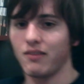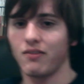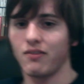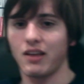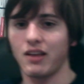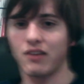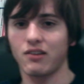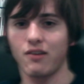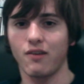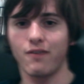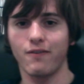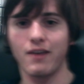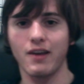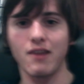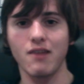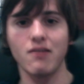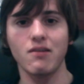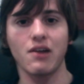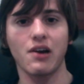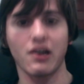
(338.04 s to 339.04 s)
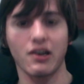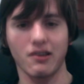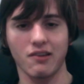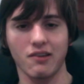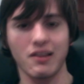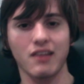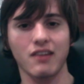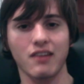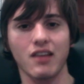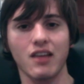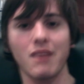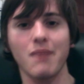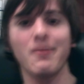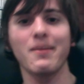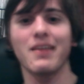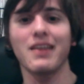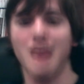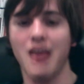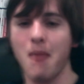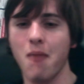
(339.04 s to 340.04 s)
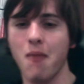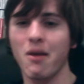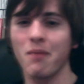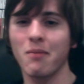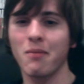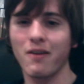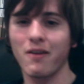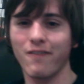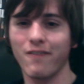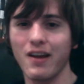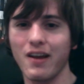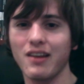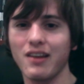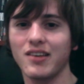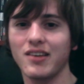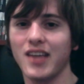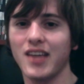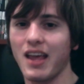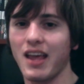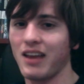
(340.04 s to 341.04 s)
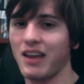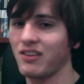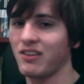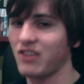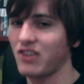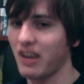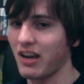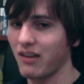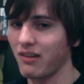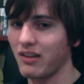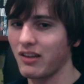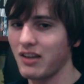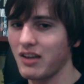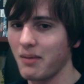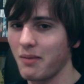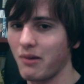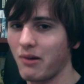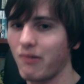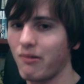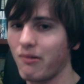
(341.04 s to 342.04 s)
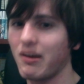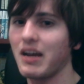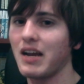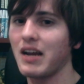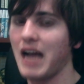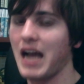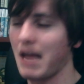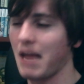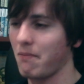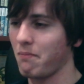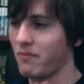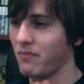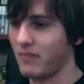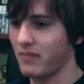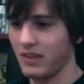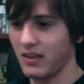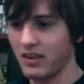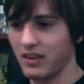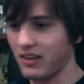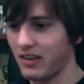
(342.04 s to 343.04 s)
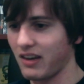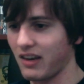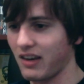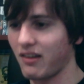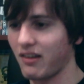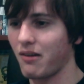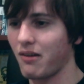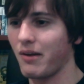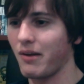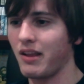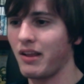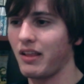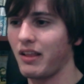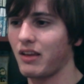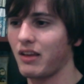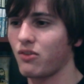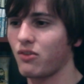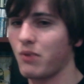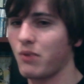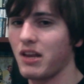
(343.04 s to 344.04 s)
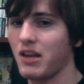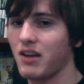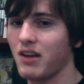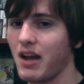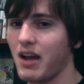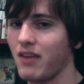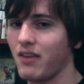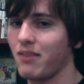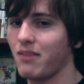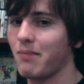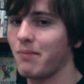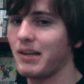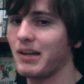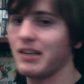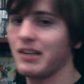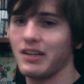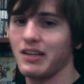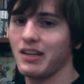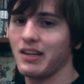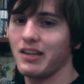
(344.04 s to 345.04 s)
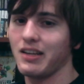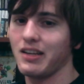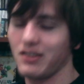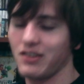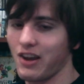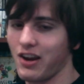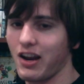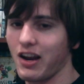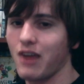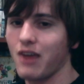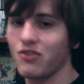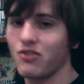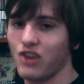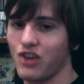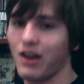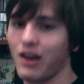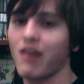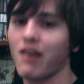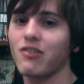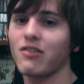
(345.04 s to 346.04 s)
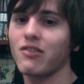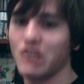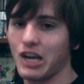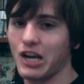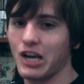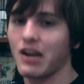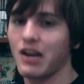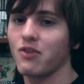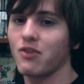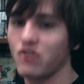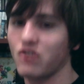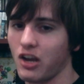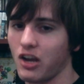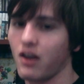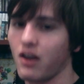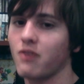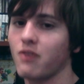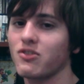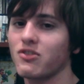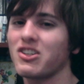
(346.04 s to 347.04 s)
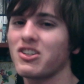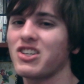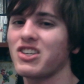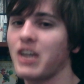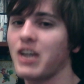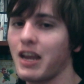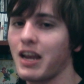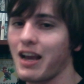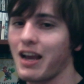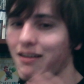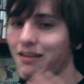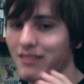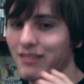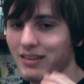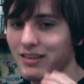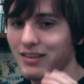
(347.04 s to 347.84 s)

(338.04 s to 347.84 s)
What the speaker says: That's all for now. Until next time, game on, my friends, and check out the demo. I said it already like 20 times, but check it out, check it out, check it out, check it out, check it out.